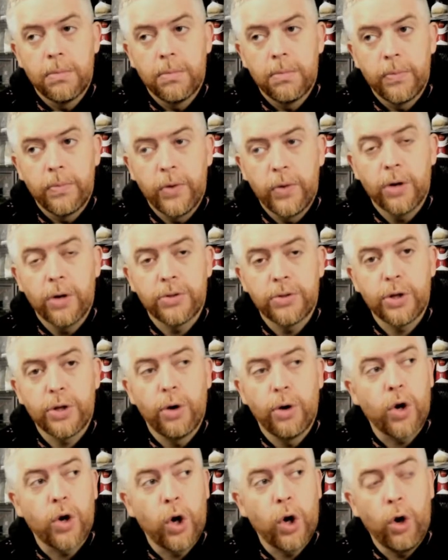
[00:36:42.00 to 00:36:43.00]
You know,
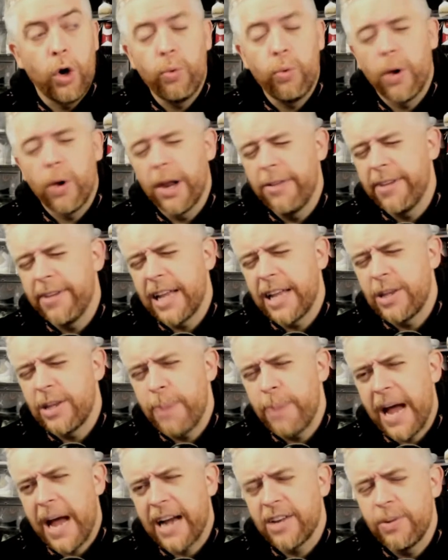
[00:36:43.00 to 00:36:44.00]
Stone Cold wanted to get
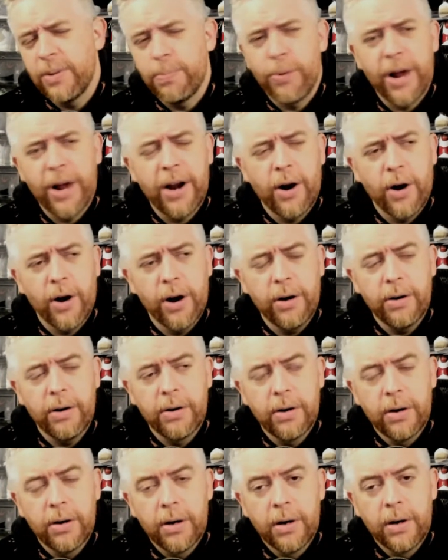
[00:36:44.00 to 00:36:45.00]
back to Bret Hart,
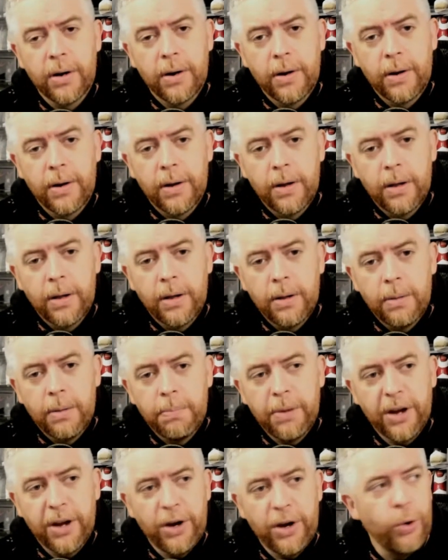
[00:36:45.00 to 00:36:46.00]

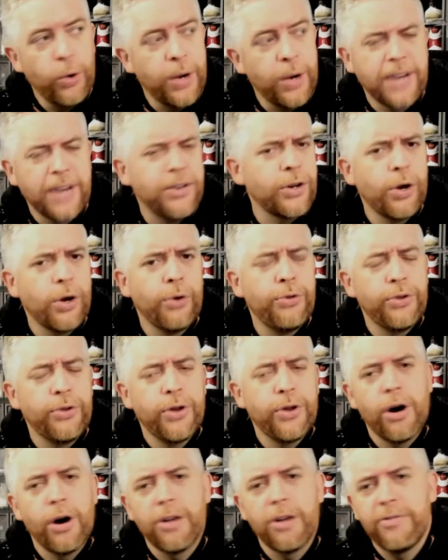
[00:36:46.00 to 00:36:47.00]
but knew he had to go through
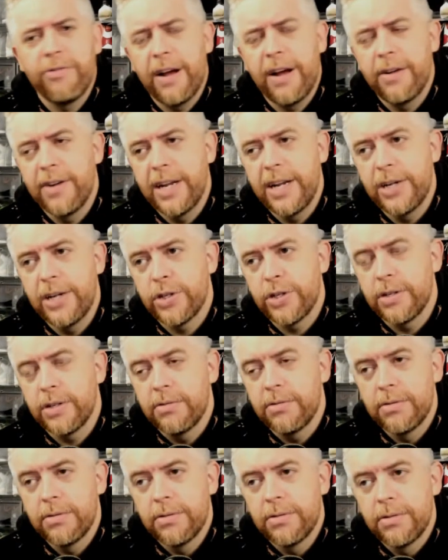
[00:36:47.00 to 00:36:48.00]
the Hart Foundation.
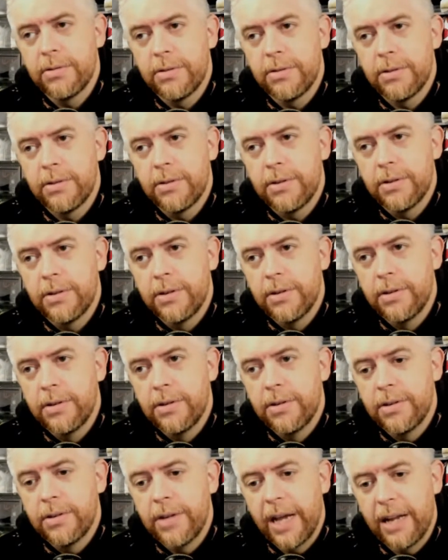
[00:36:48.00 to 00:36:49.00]

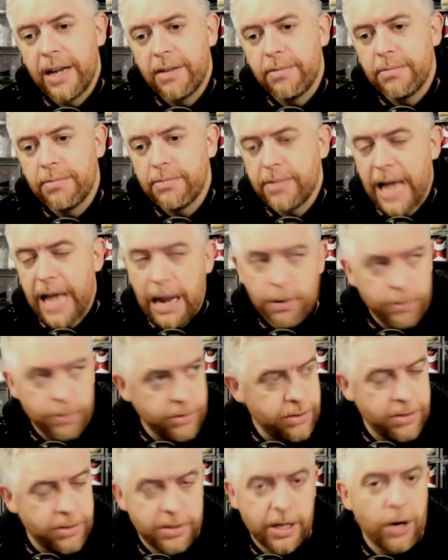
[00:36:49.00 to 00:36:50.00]
And that
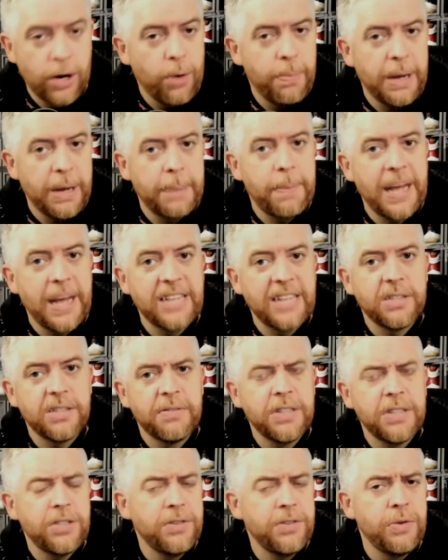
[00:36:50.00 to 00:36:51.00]
was, a big base
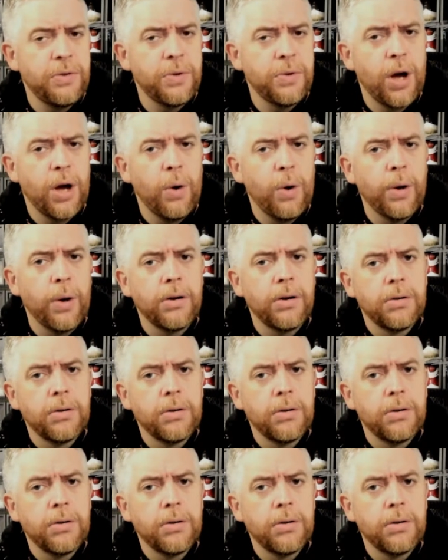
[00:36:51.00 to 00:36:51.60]
of his feud with Owen.